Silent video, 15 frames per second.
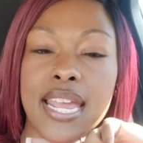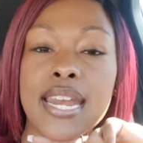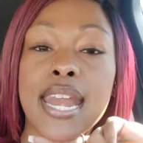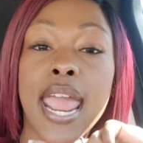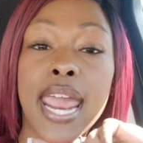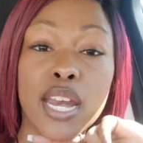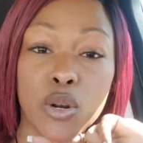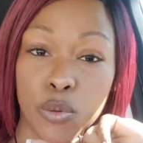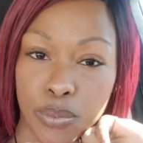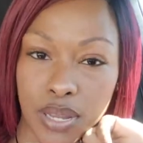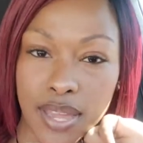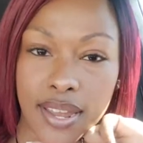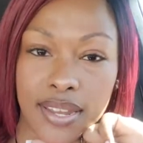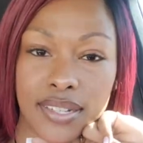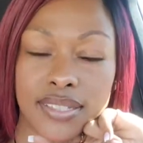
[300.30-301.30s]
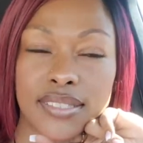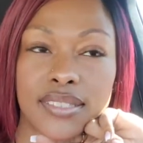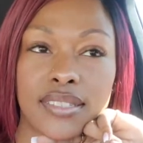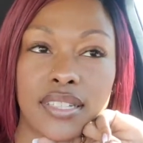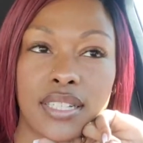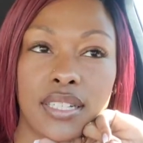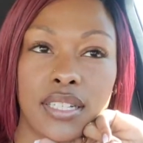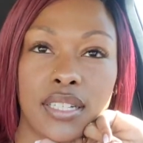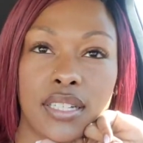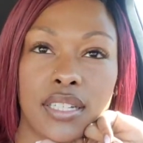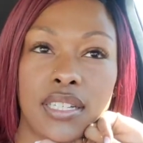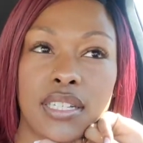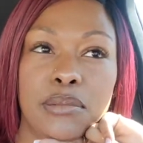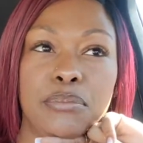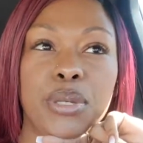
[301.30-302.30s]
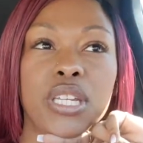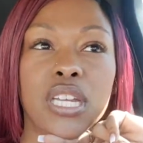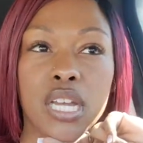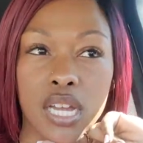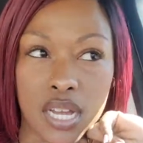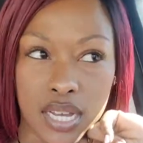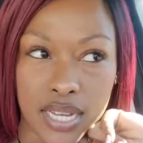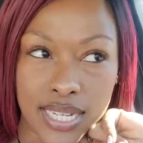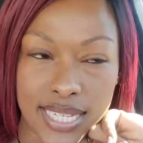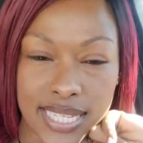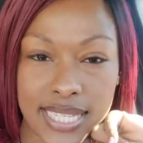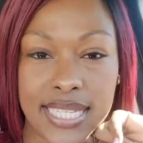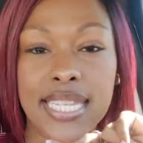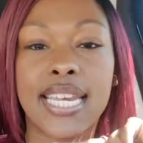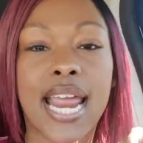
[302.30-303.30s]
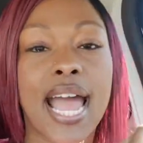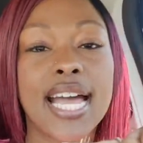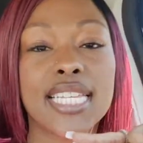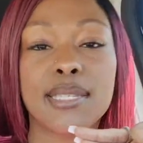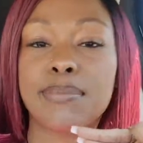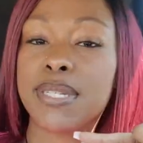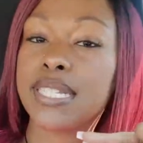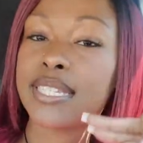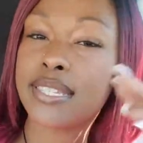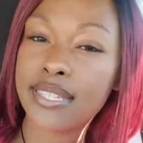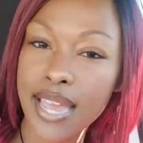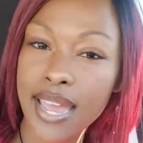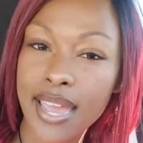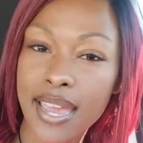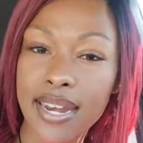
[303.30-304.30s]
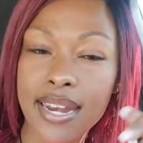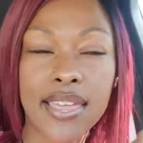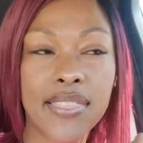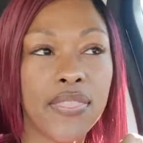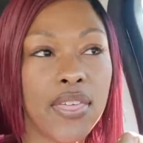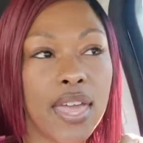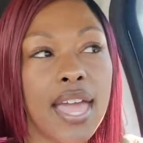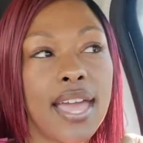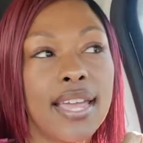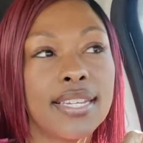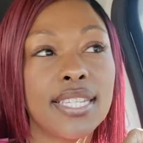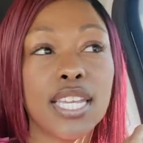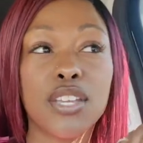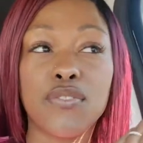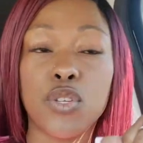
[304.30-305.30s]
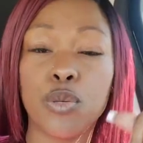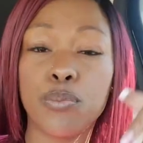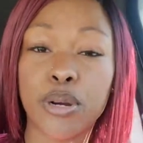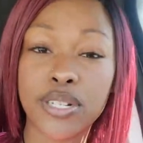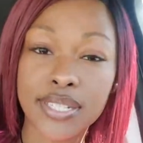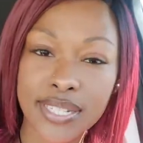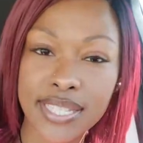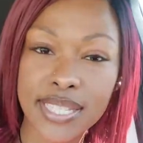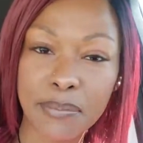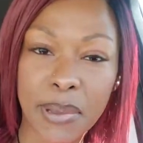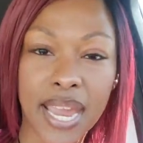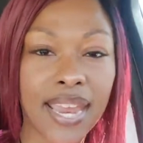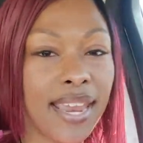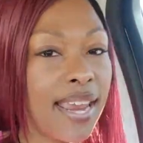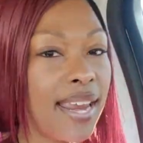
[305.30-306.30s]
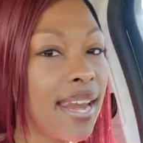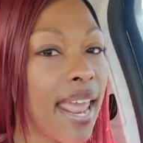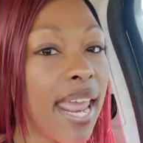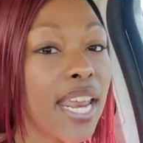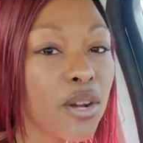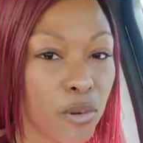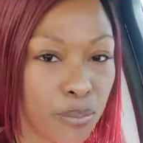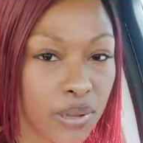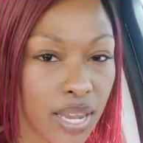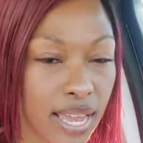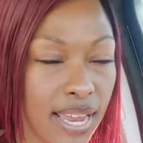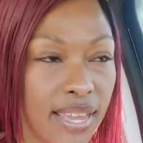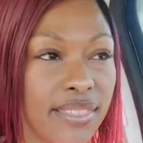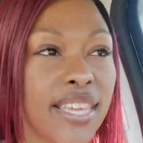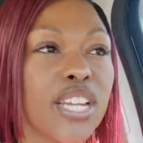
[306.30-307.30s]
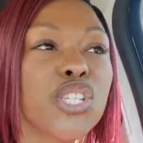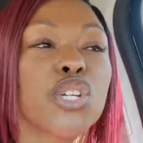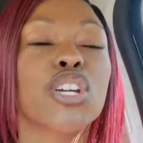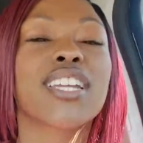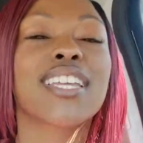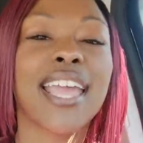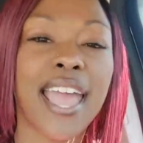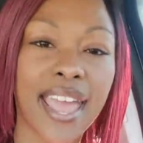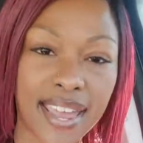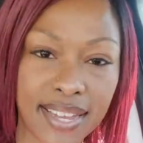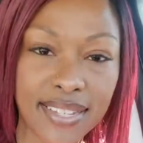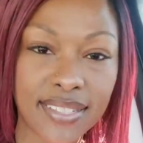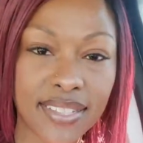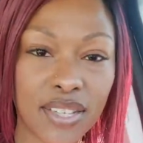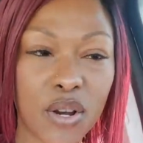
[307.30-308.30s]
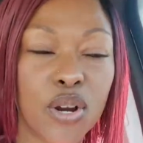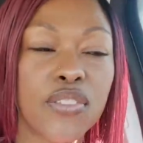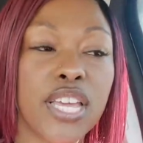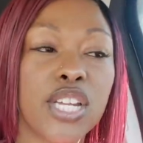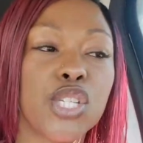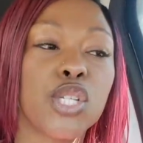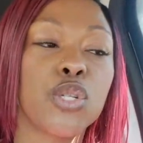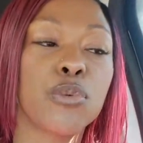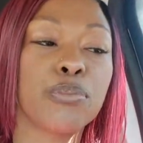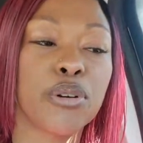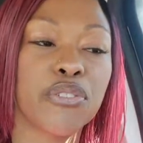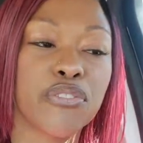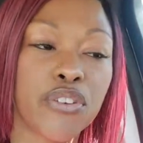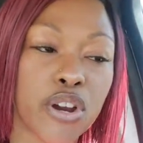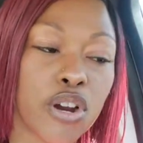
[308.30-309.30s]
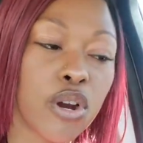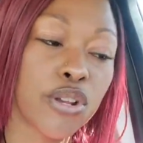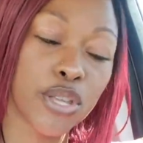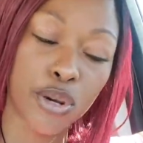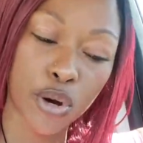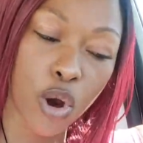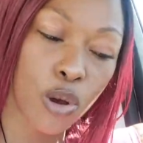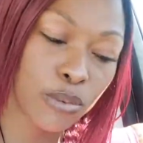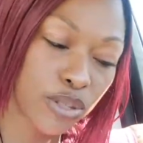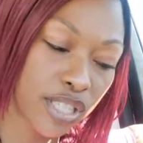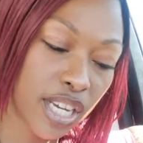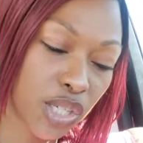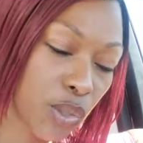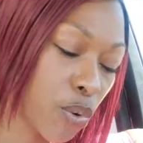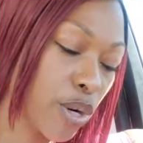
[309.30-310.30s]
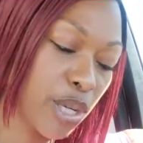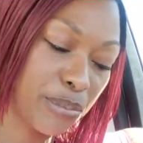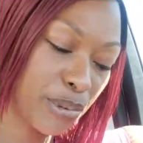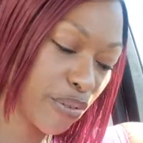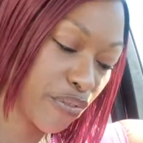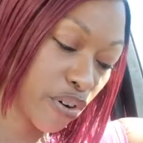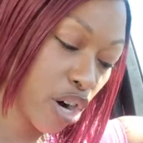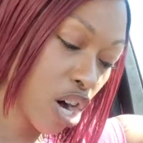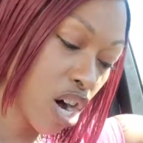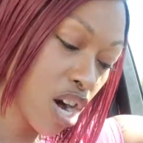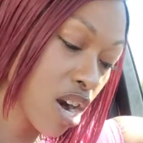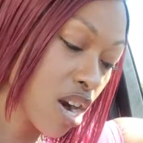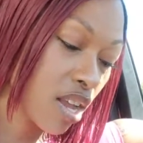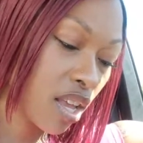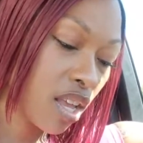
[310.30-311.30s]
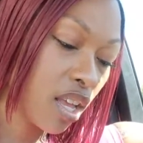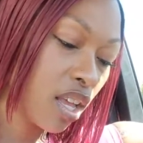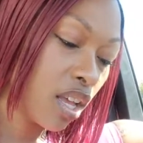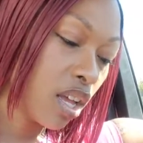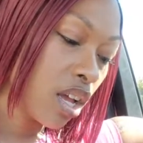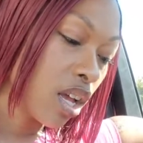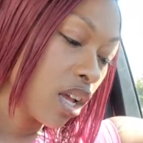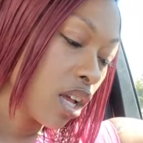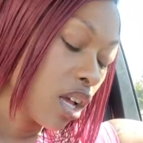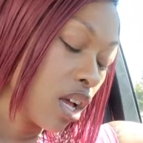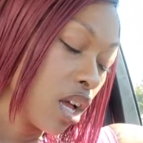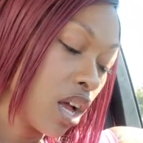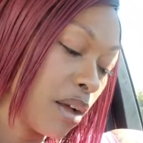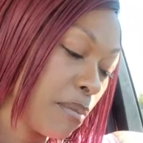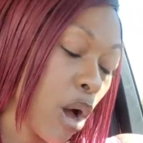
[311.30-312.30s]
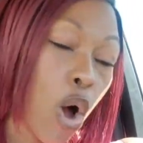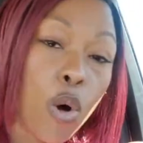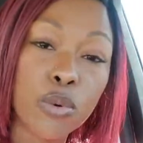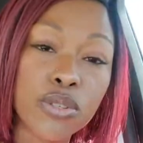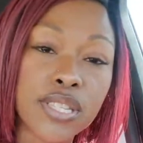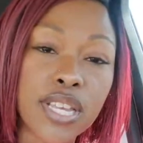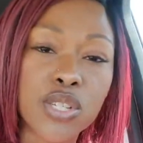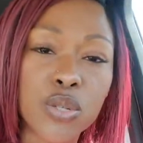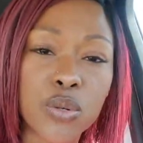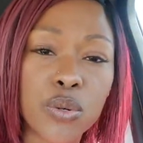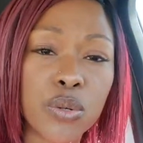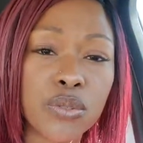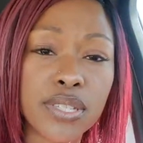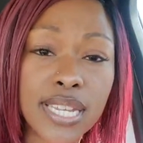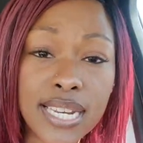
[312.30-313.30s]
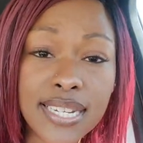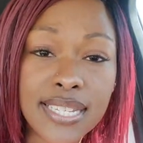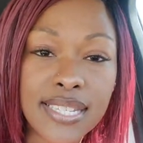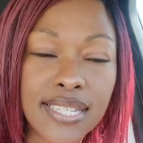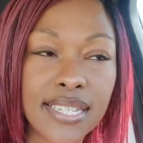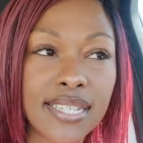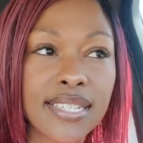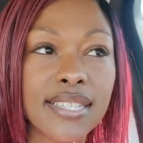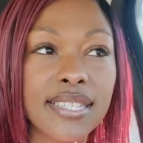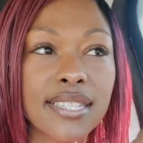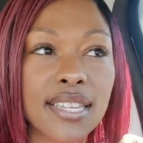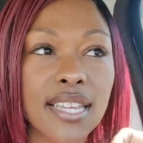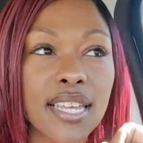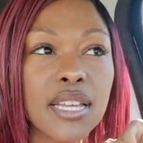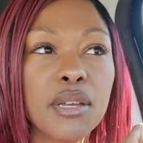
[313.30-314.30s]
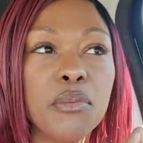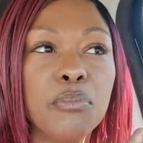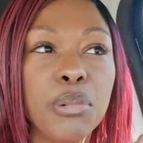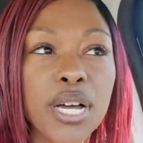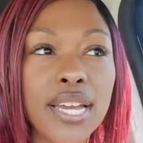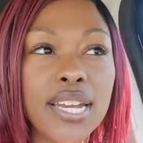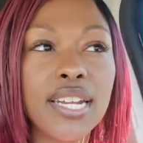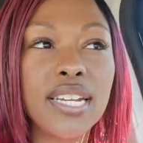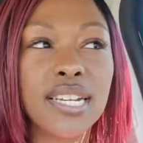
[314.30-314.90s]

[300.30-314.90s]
in anal play, because it has been said that if you participate in anal play that you're gay, or that you prefer, or that you're homosexual, or you prefer homosexual tendencies. But